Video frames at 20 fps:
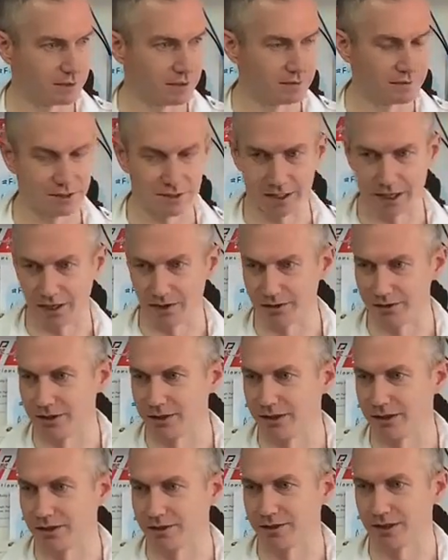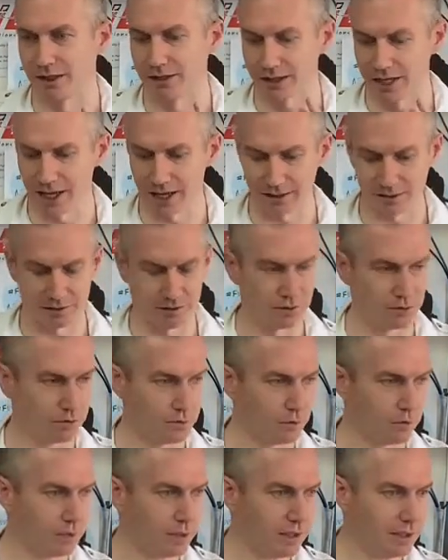and snails and things like that
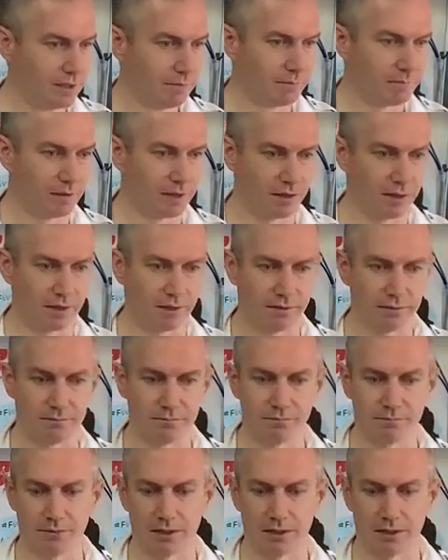to uh,